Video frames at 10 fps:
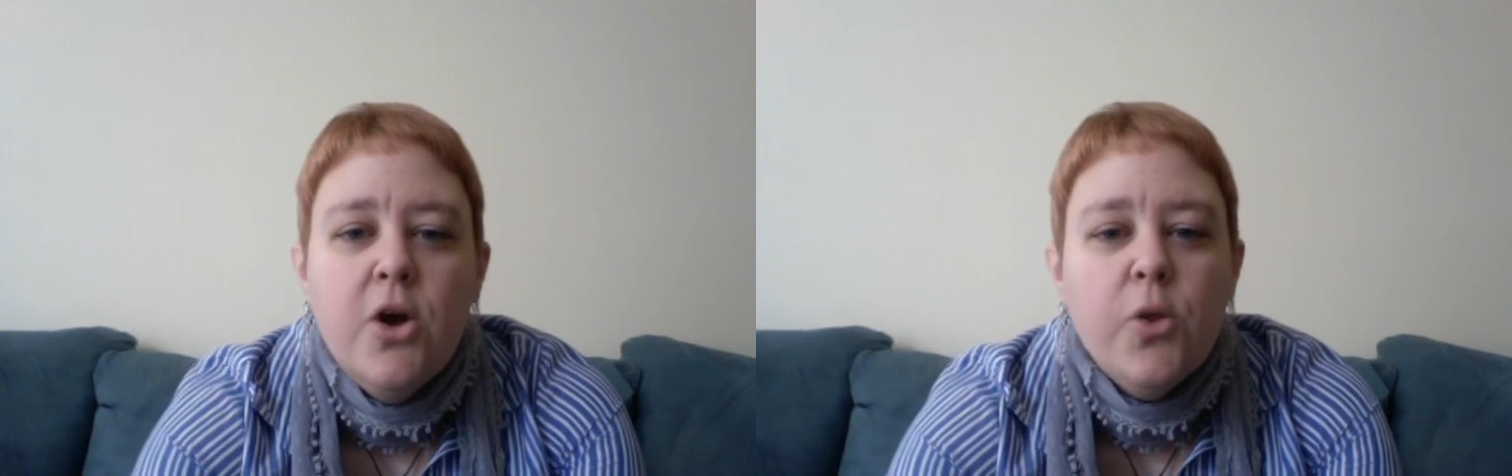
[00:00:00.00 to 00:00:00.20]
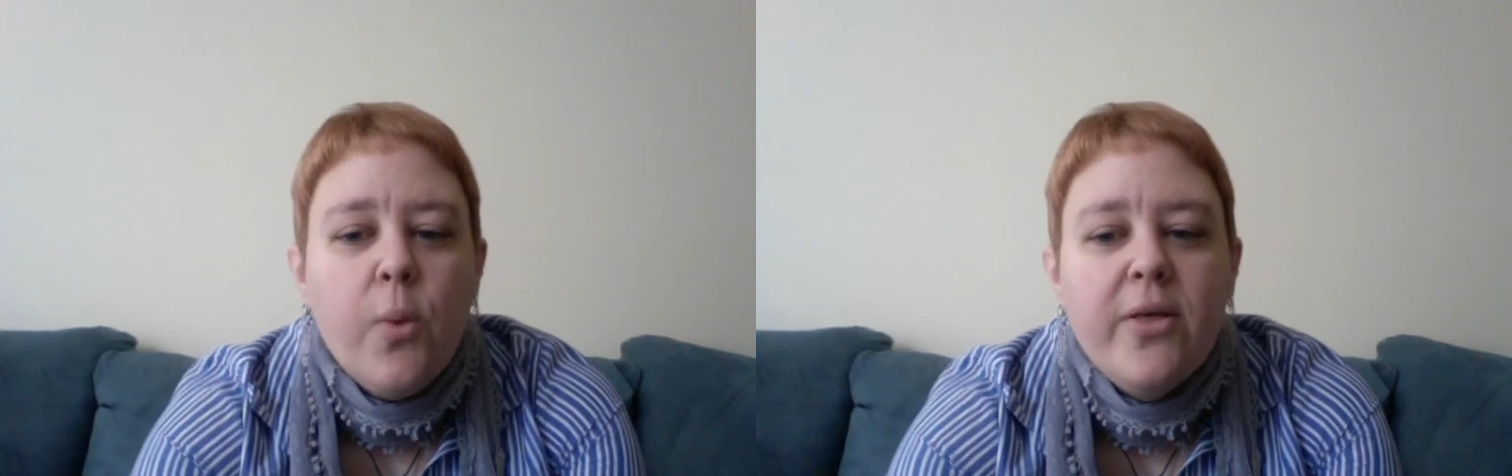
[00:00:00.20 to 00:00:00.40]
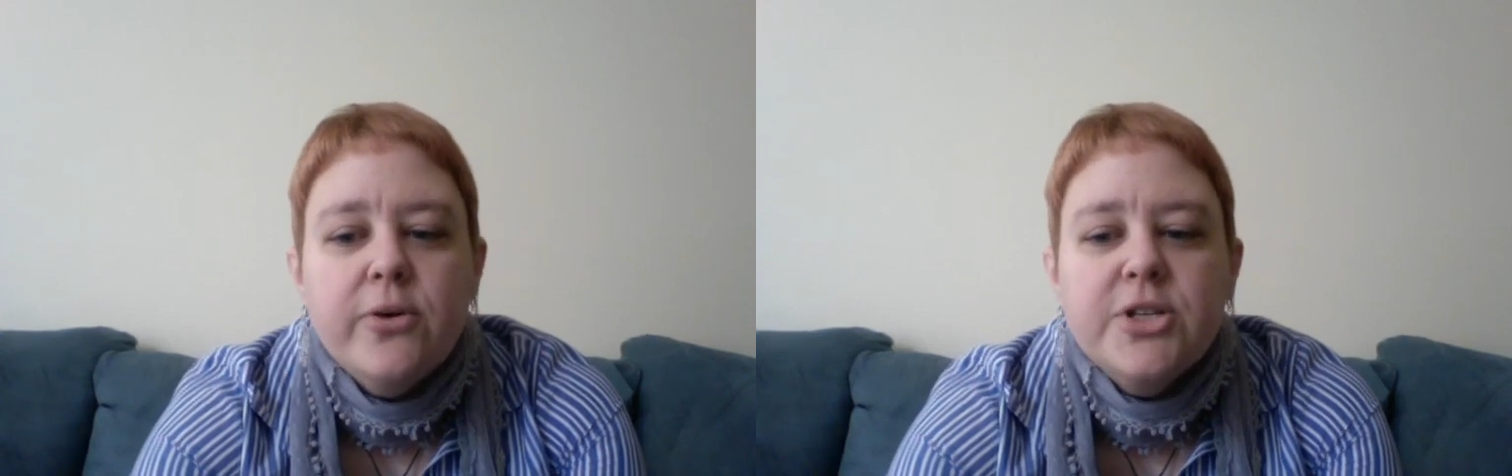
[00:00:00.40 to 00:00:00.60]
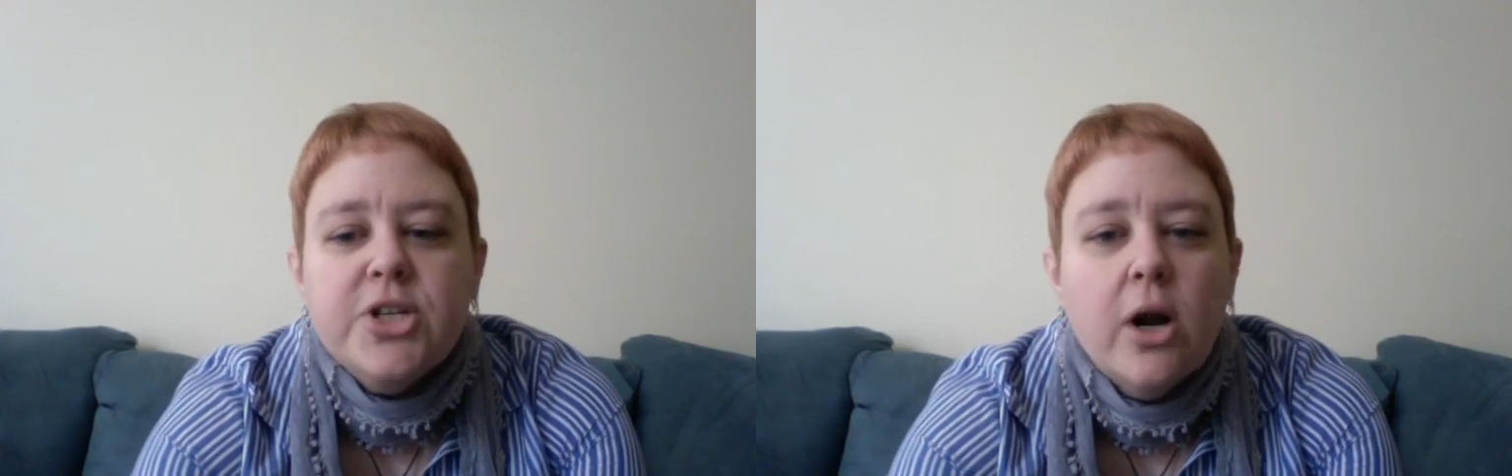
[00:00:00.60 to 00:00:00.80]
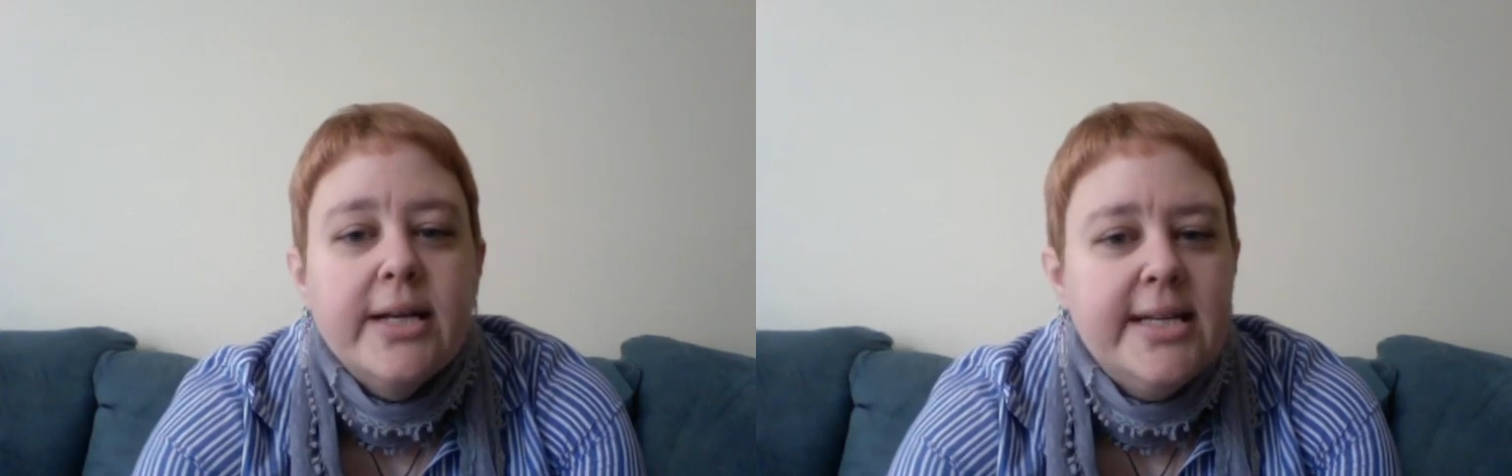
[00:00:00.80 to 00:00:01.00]
The weather is
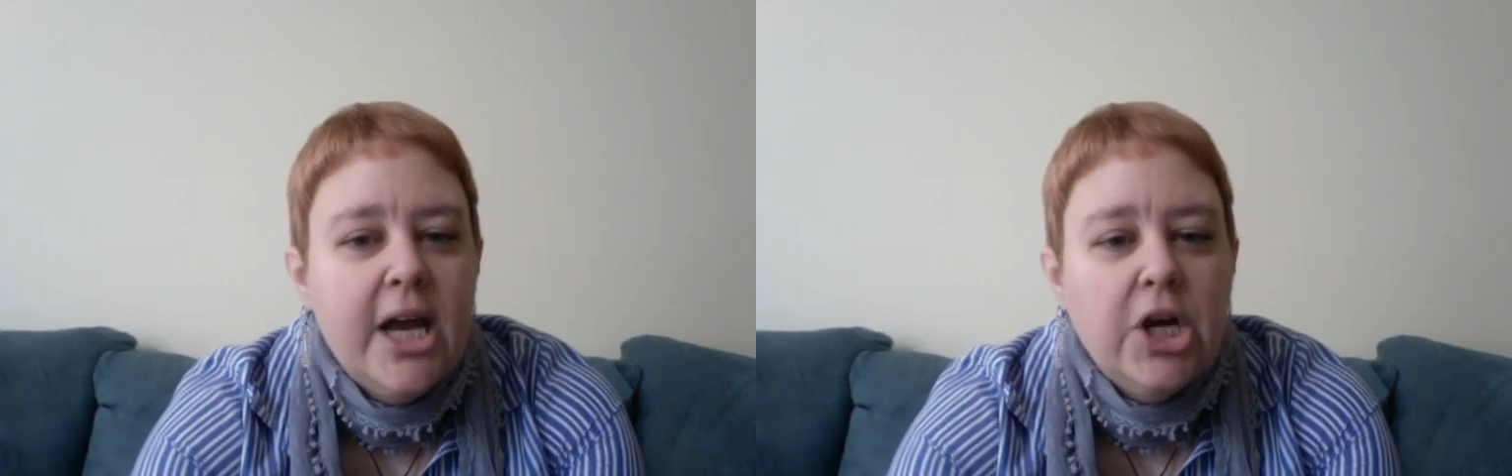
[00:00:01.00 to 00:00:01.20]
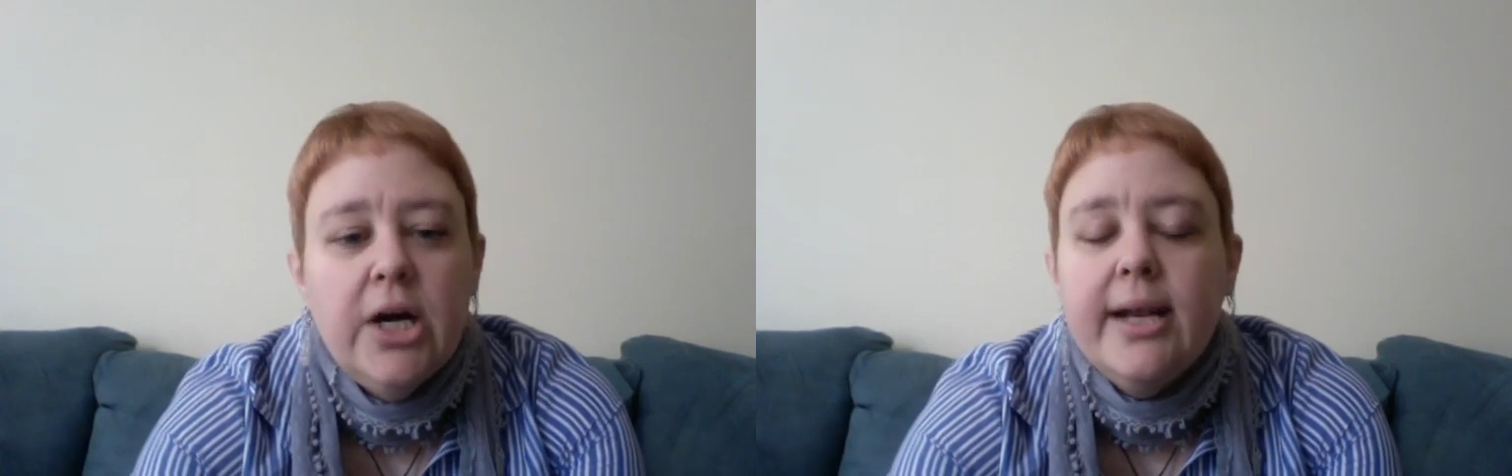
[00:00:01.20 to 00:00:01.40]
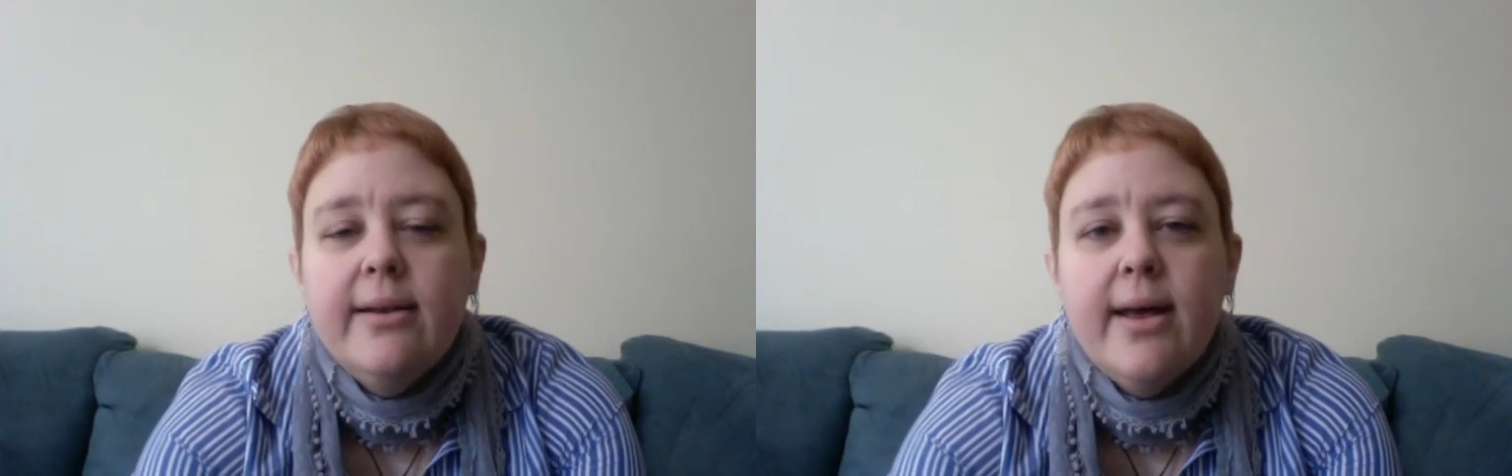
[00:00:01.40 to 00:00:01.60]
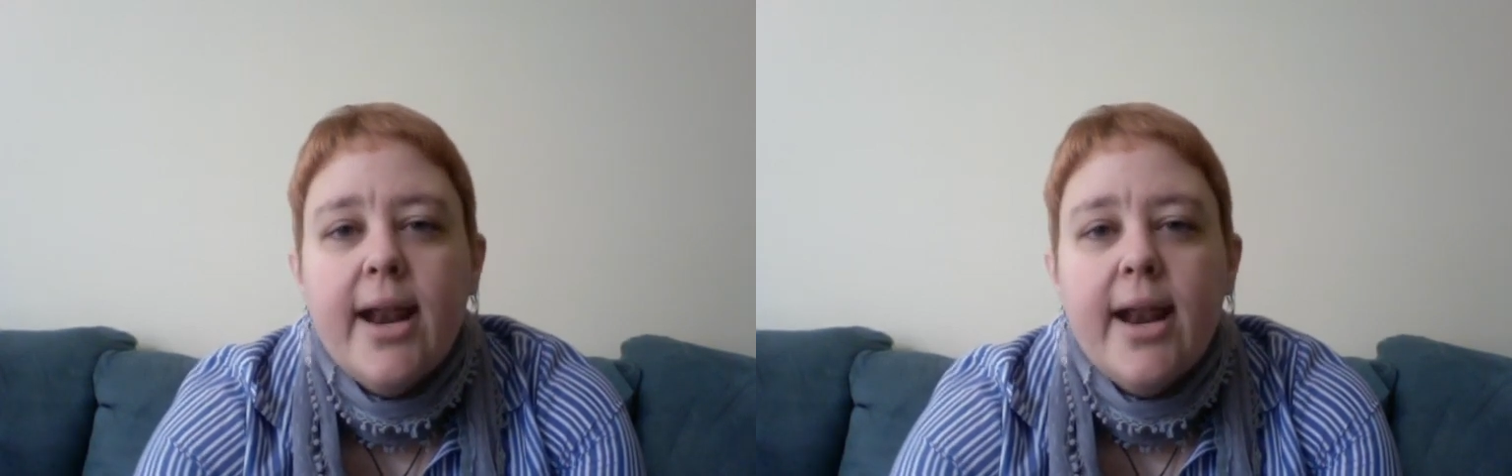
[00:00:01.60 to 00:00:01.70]
starting to get good,